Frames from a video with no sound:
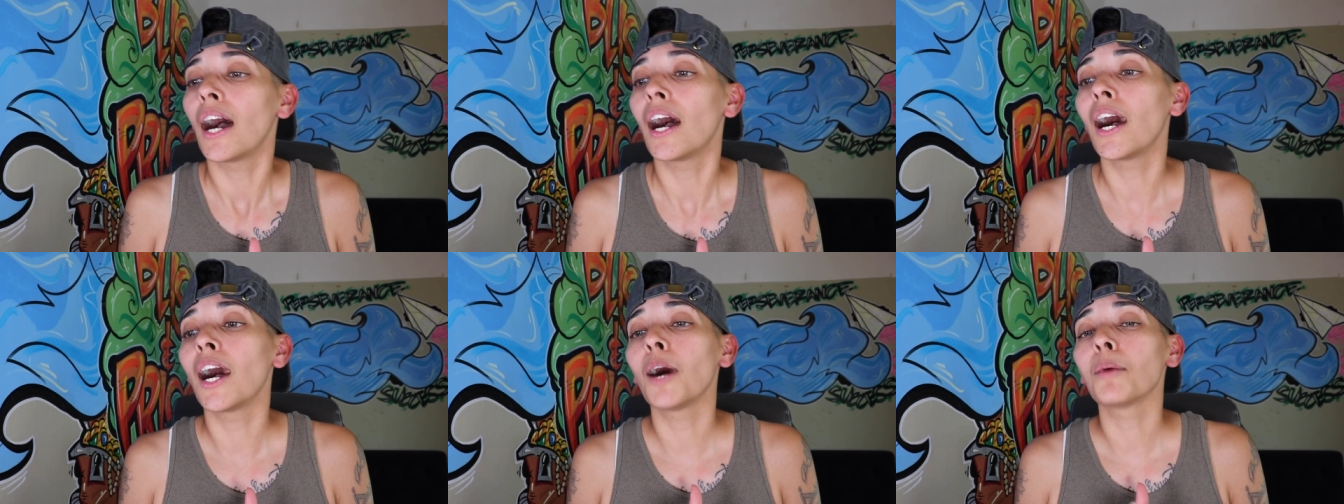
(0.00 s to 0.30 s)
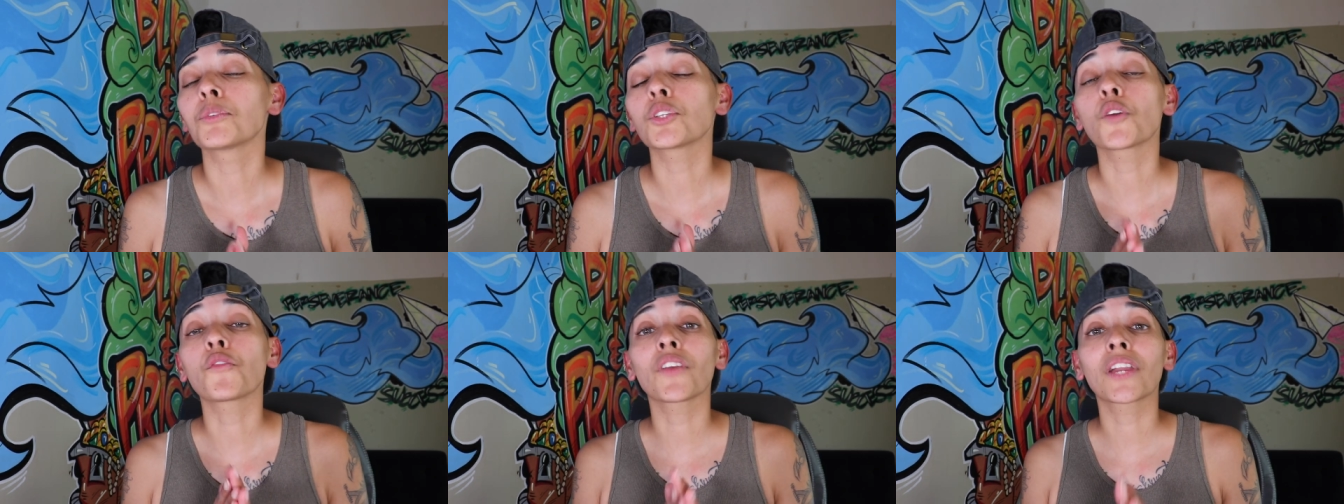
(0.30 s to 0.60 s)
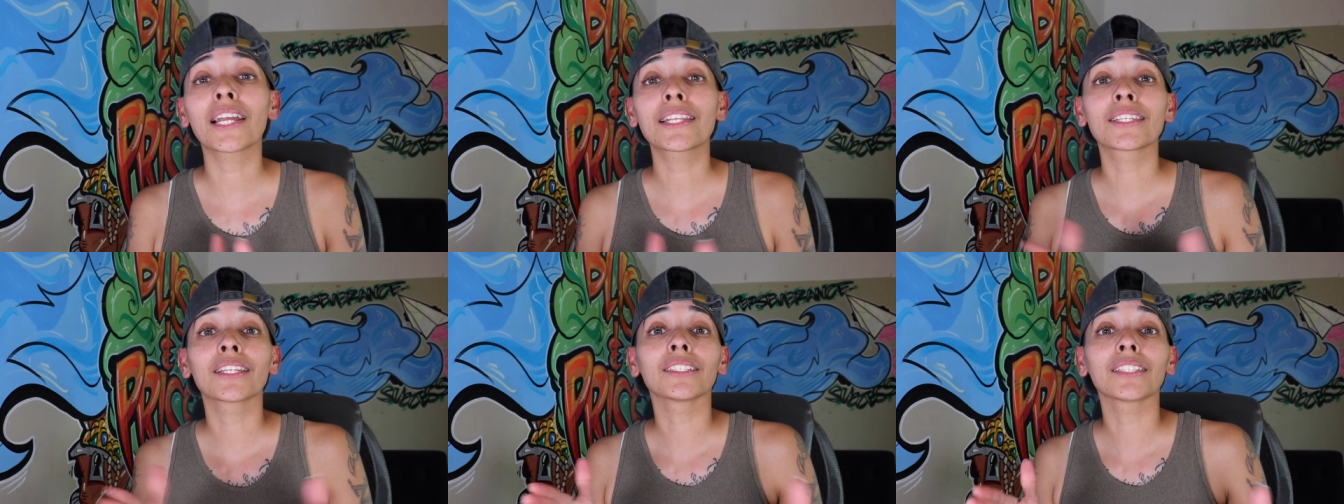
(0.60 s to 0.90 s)
Um, don't
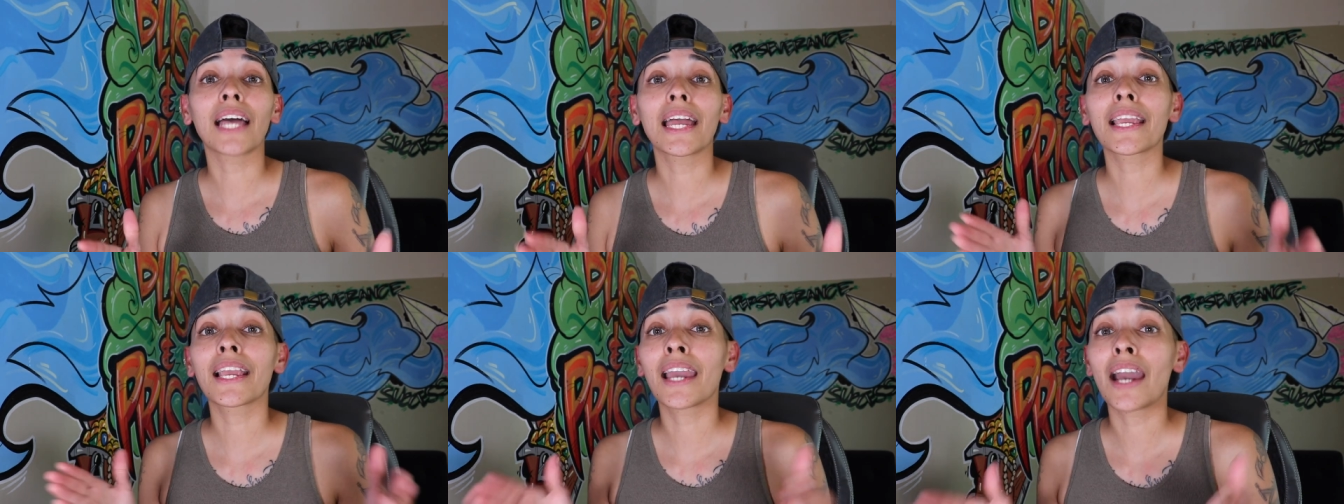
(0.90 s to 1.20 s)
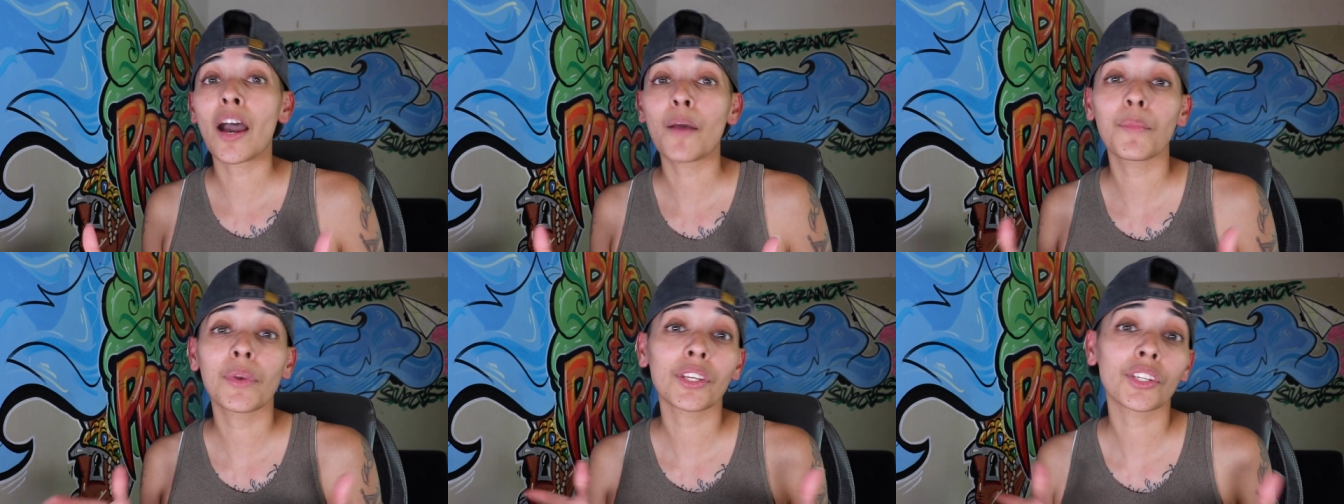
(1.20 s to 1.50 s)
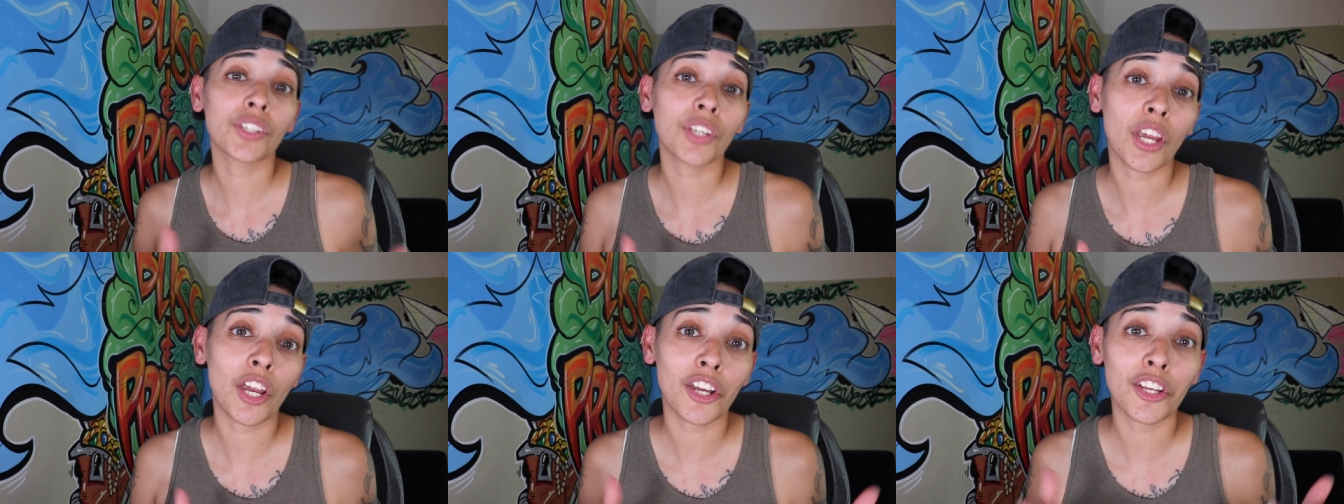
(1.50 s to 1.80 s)
forget to like, comment,
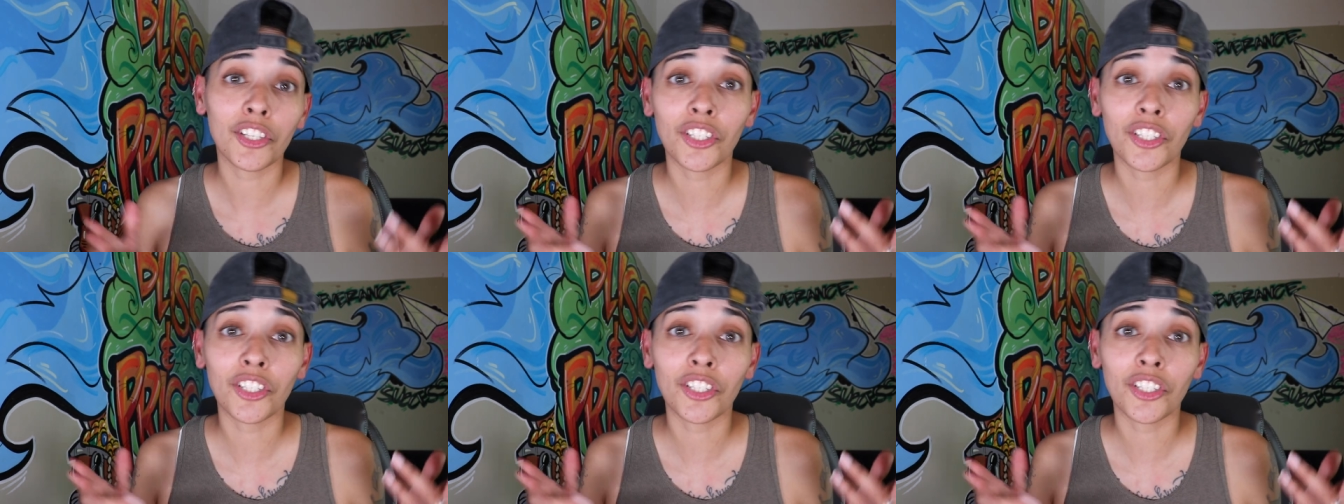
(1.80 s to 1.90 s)
share,